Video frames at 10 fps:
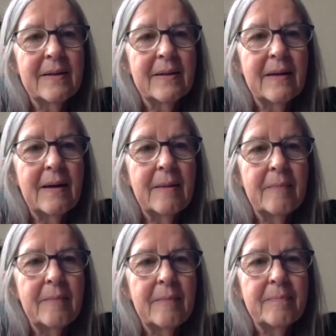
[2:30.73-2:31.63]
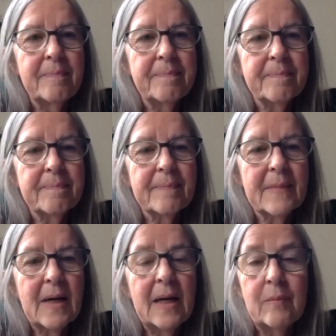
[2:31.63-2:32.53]
And
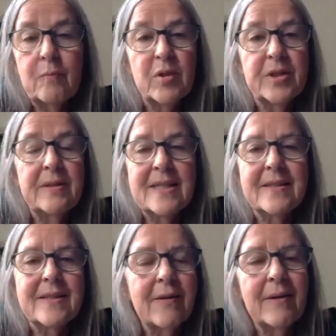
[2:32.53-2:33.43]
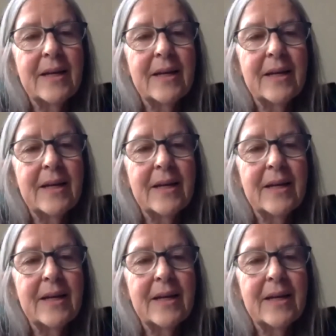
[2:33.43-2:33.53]
it wasn't necessarily